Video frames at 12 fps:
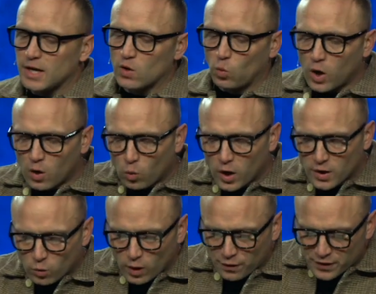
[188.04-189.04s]
Like
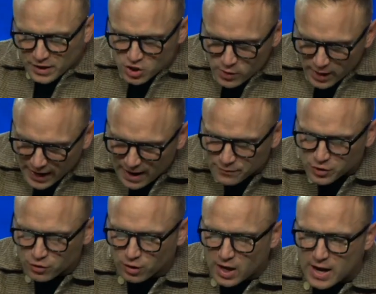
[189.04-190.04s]
what thing you have in
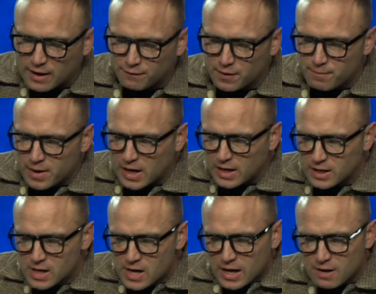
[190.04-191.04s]
your life, it
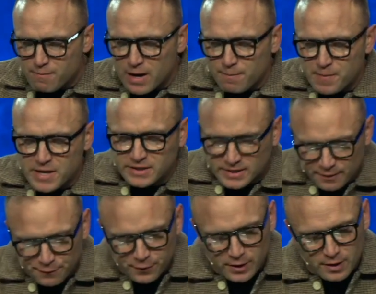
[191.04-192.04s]
may be
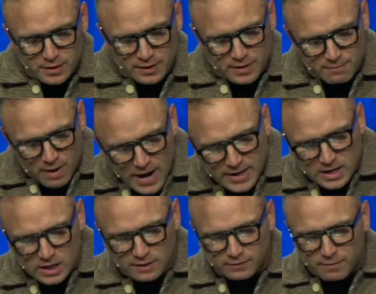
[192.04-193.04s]
different than my
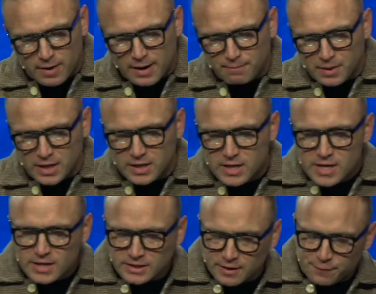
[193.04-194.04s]
gift. It might be
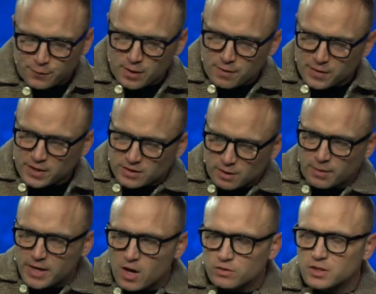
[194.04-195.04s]
different than
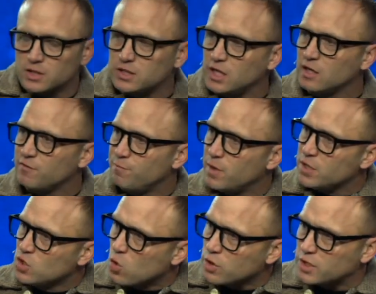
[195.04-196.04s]
somebody else's gift,
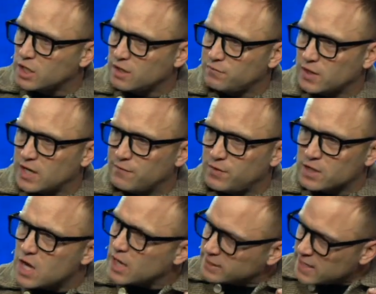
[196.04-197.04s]
but your gift, the gift
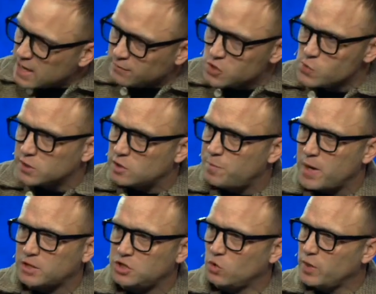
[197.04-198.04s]
that God gave you, is
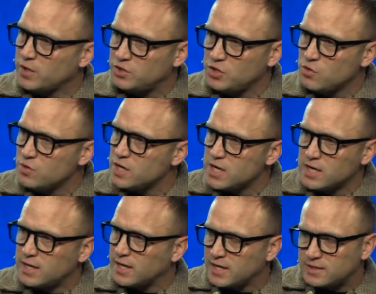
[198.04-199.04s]
special, it's
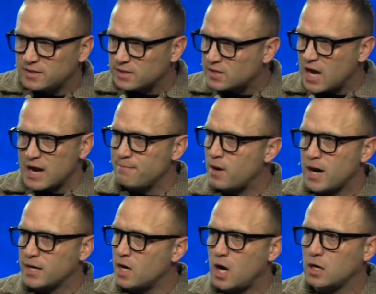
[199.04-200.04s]
unique, and it's designed
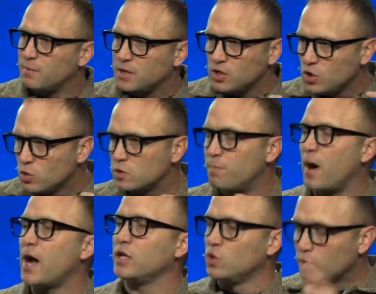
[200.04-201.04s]
by God to be used
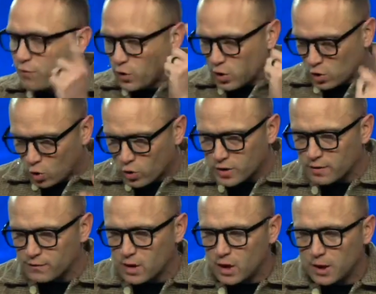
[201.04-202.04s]
by you for the glory
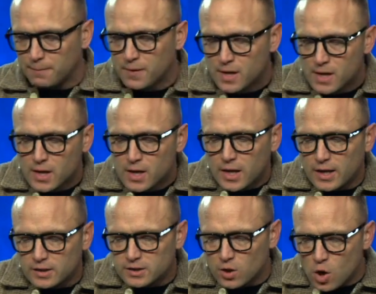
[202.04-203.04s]
of God.
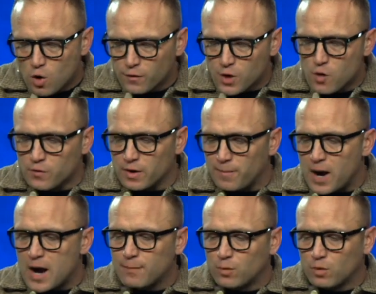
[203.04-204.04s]
And so over and over in the
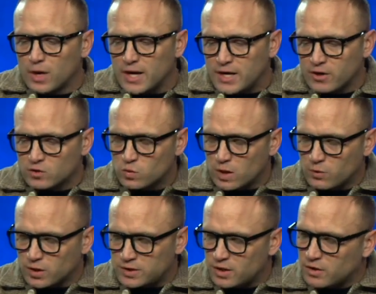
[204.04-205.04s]
Bible, like, here's what I
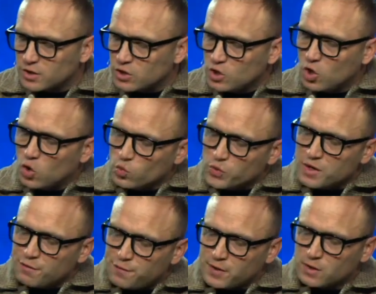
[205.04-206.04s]
want to tell you. You don't
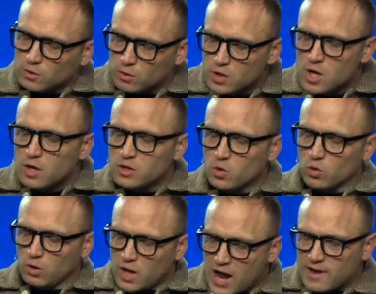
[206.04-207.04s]
refill
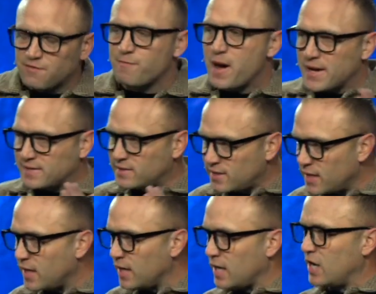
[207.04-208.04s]
your life by
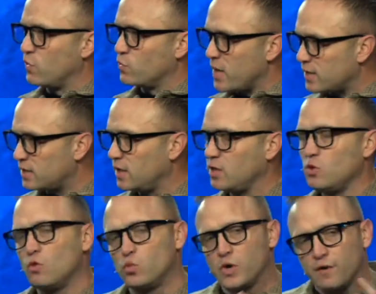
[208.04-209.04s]
sitting and resting.
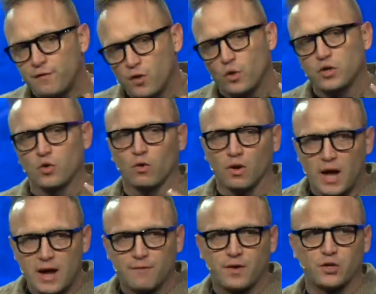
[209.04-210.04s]
You refill your
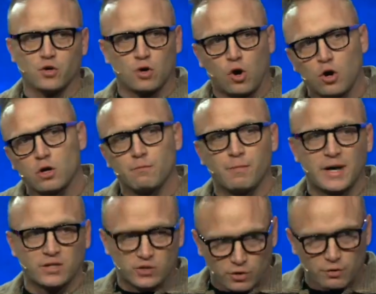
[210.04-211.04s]
life and your heart
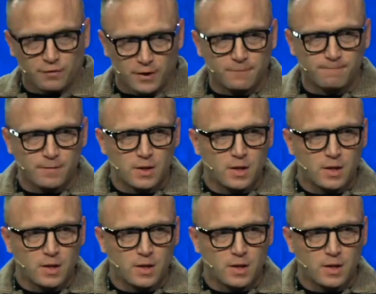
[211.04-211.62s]
by serving.